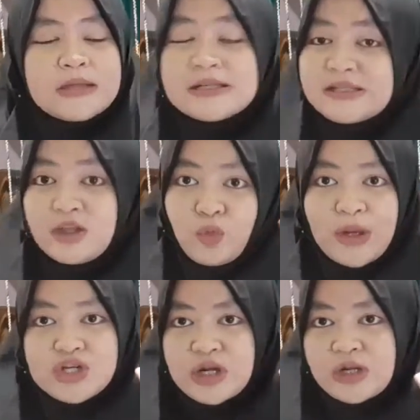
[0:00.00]
The
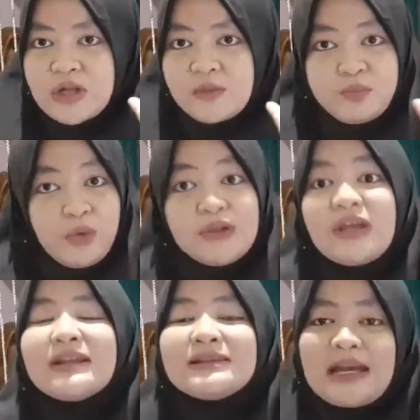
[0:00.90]
situation that built
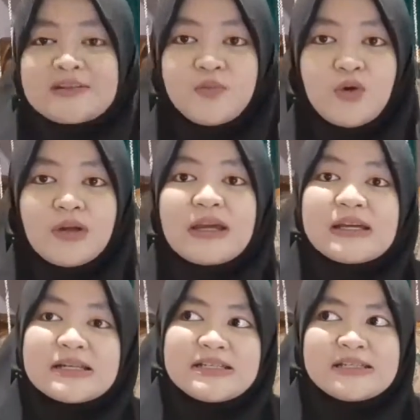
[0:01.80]
in the textbook
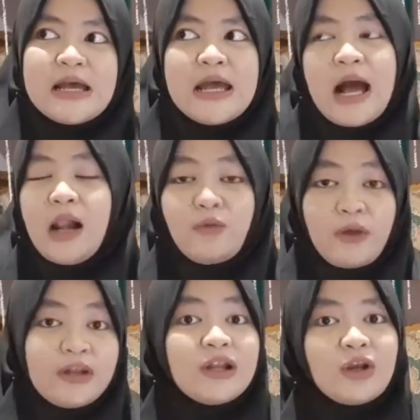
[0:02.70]
is
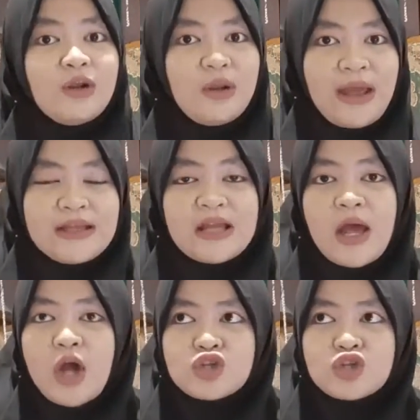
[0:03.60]
already relate